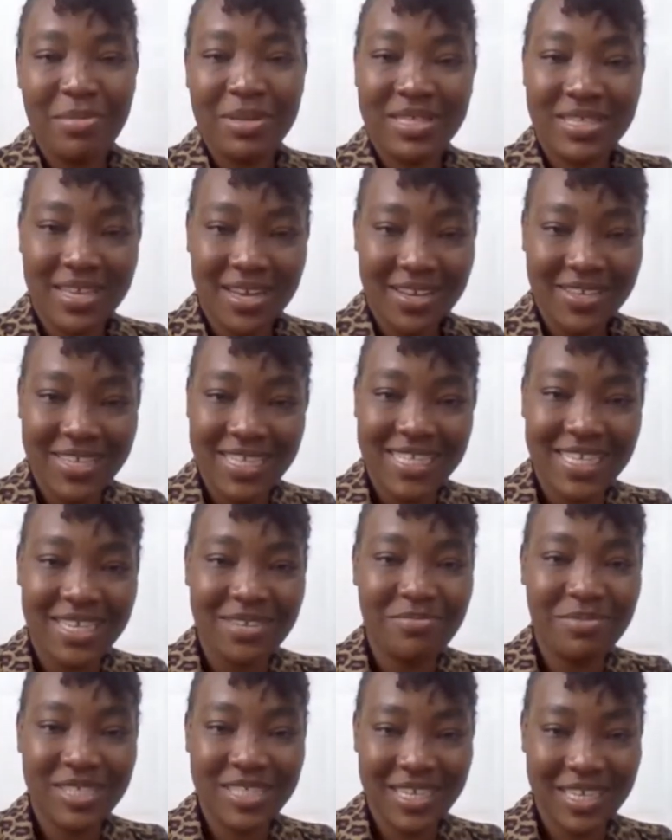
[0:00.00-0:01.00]
But talk
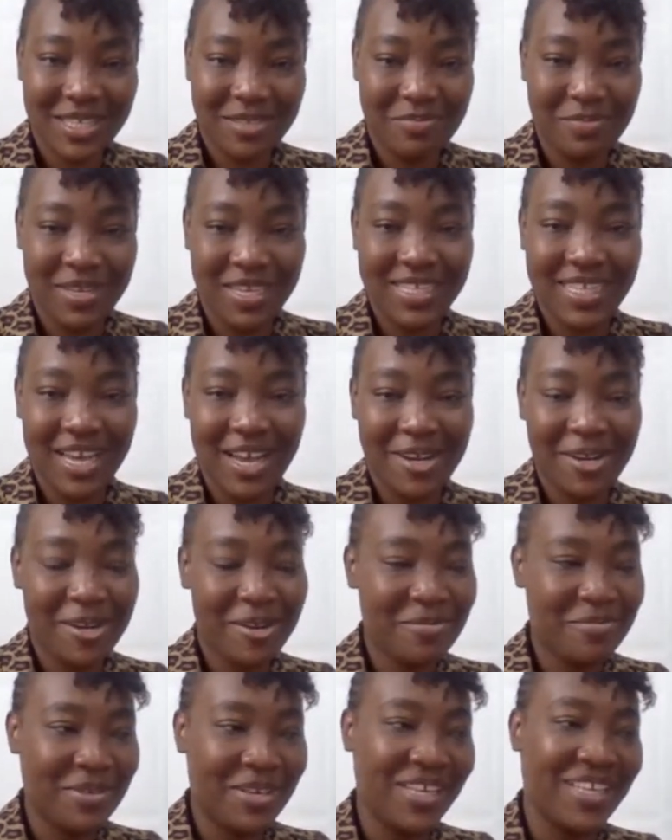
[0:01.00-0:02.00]
till my chest plate
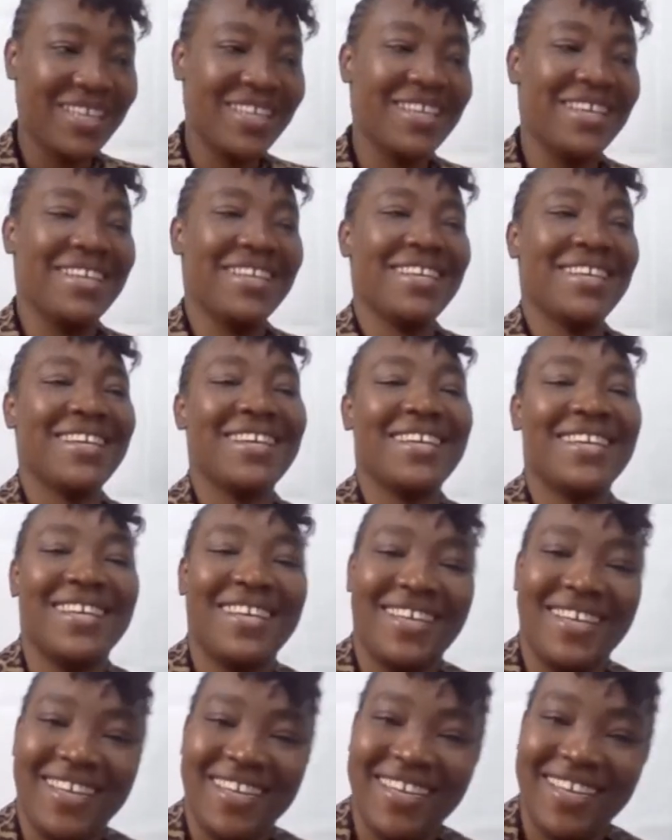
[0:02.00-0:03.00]
hurt me. All
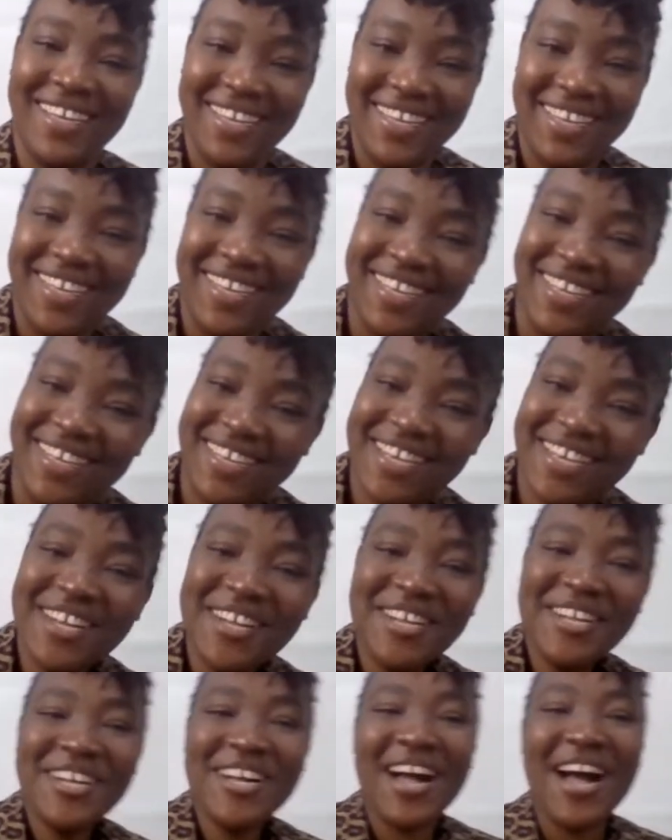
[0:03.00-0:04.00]

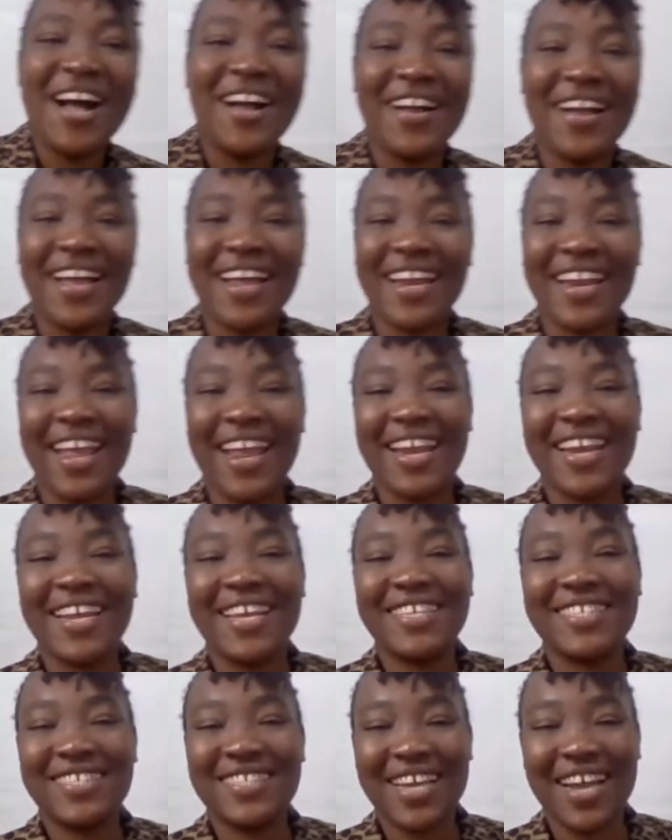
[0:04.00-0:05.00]
right
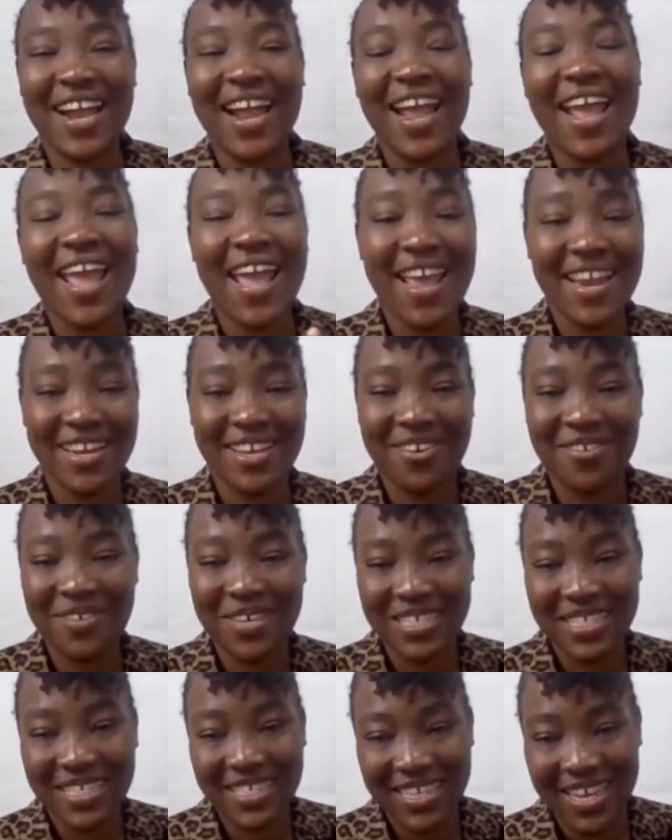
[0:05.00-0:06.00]
then. Is there any
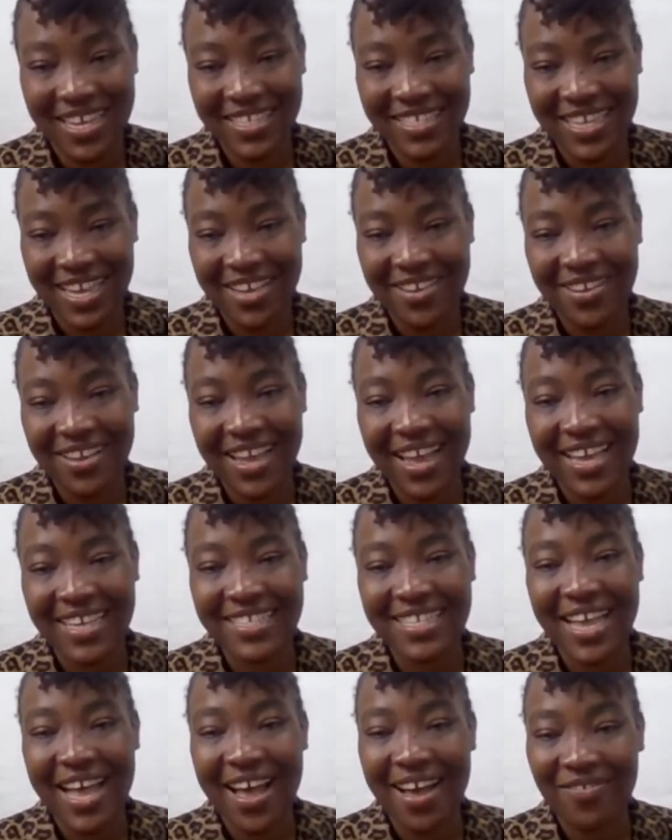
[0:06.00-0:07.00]
questions that you
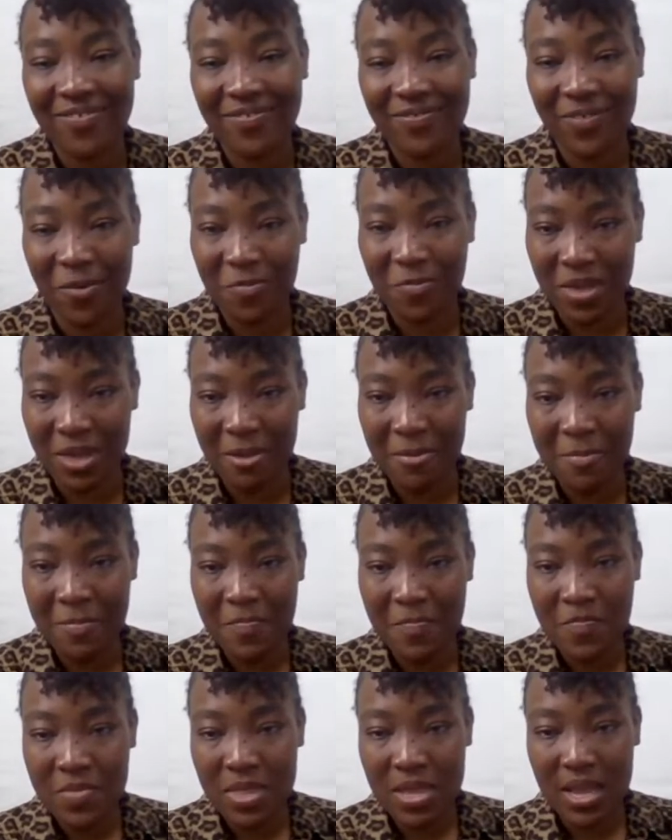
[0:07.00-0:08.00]
guys have for me?
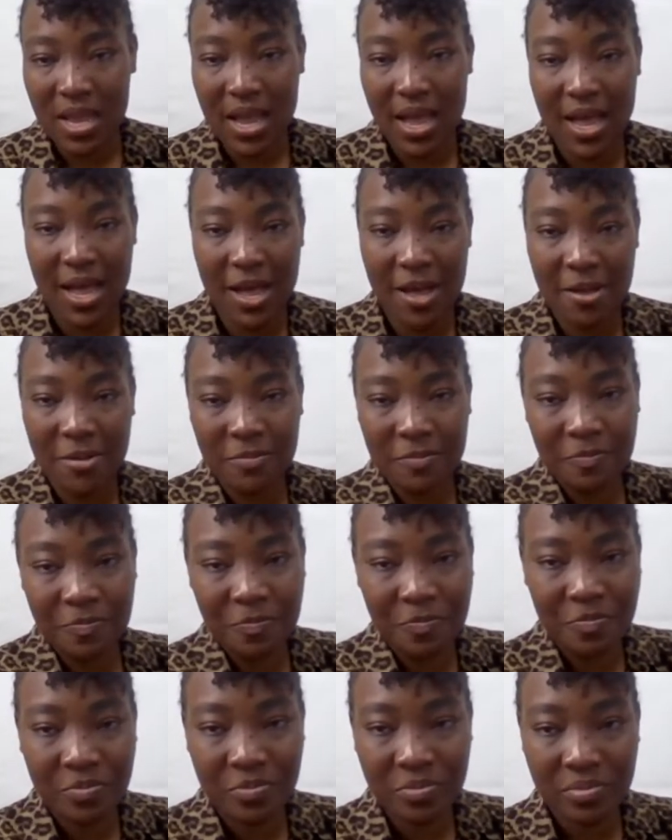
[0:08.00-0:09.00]

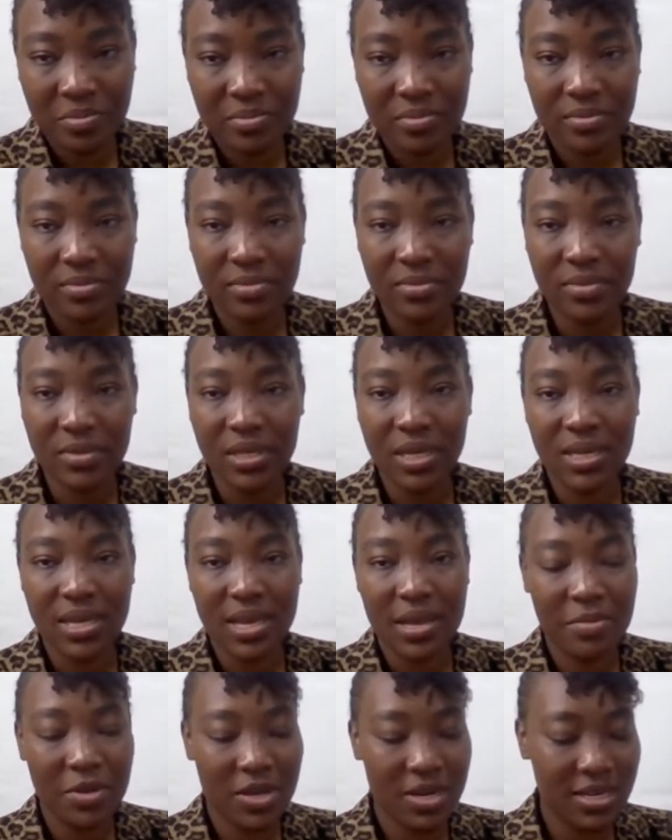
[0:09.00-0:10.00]

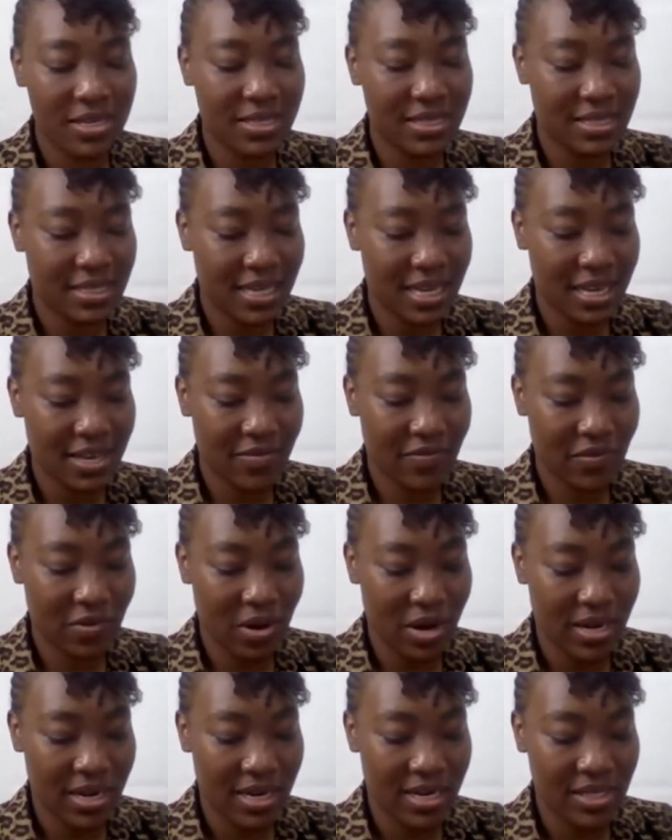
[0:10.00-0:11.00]
I'm gonna stay
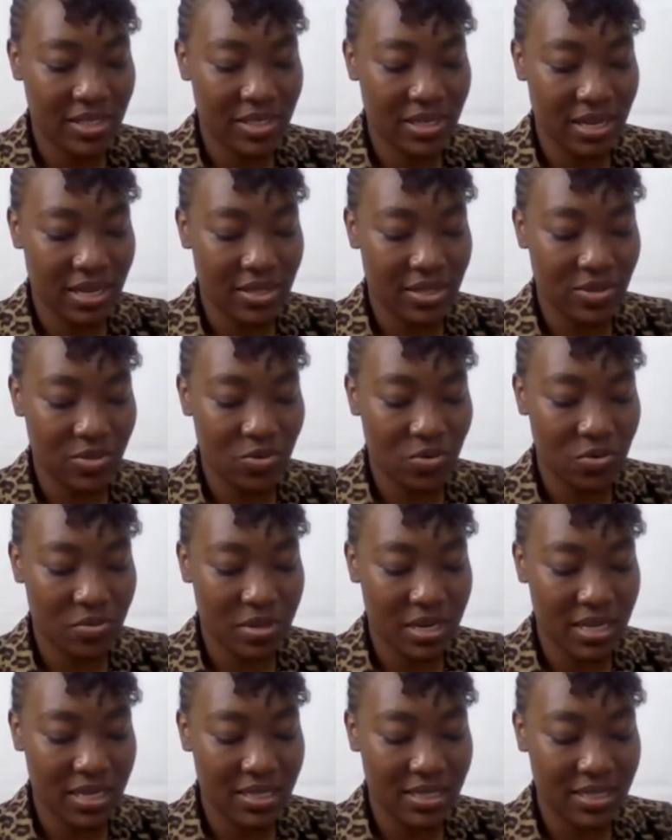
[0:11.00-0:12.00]
for an additional 2
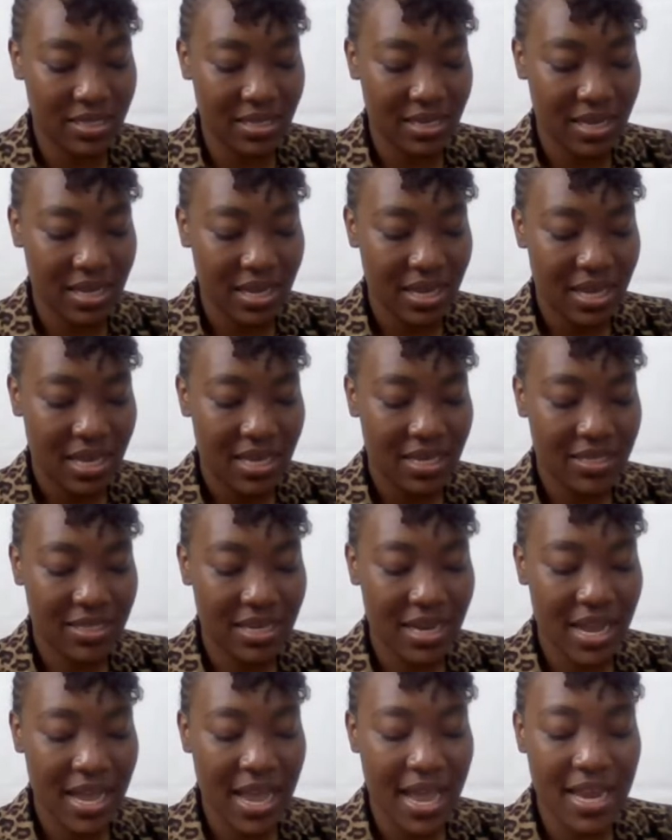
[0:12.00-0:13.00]
minutes. Is
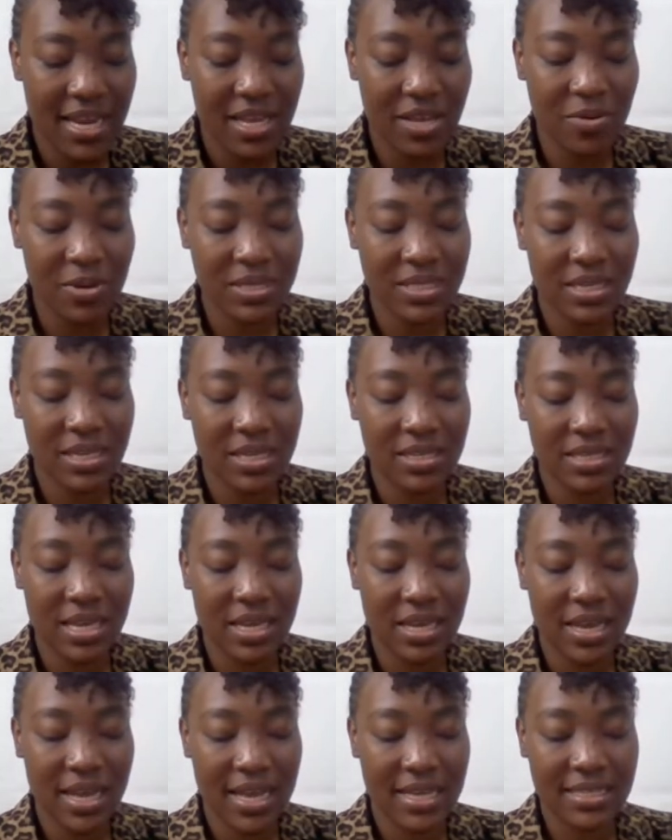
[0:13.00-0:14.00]
there any questions
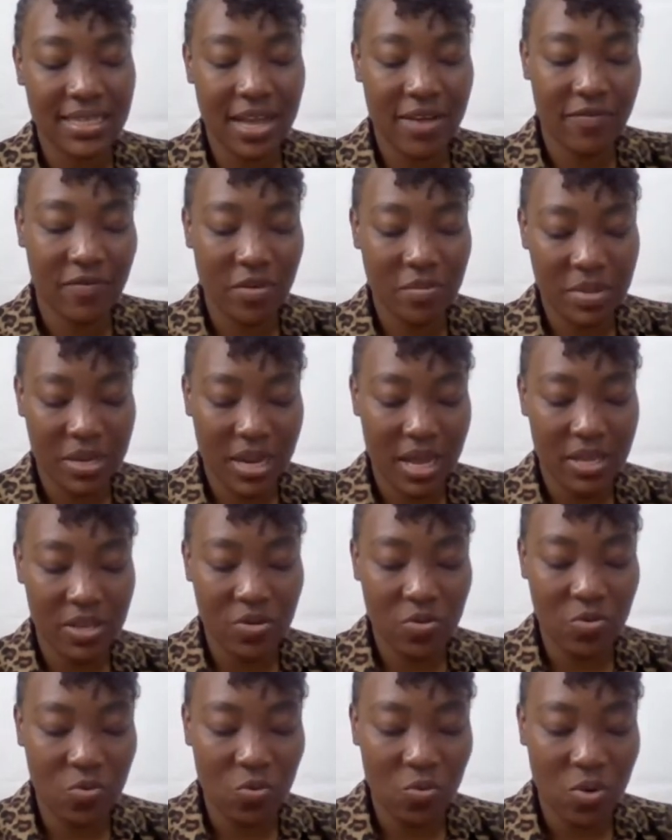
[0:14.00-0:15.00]
that you guys have for me
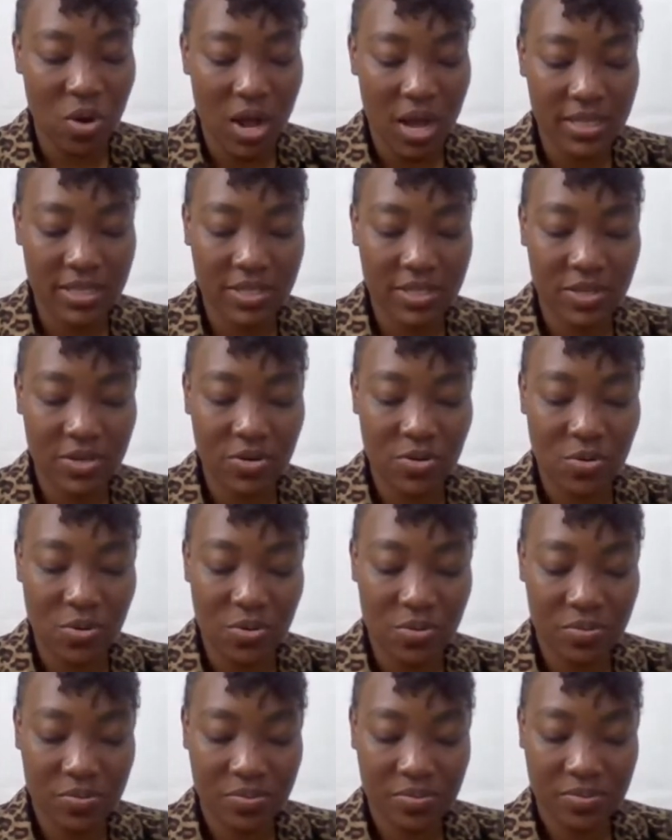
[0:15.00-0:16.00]
that you want to
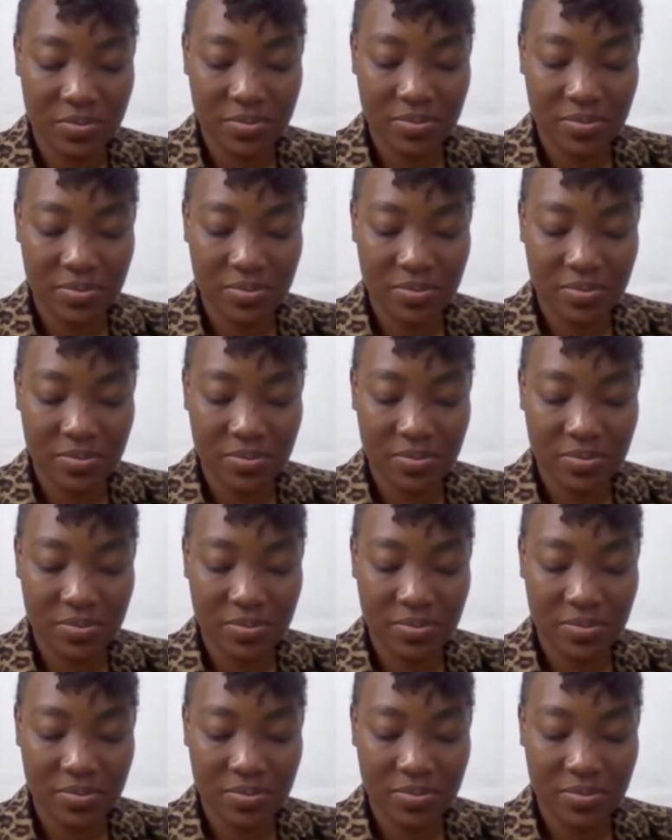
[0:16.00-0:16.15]
know?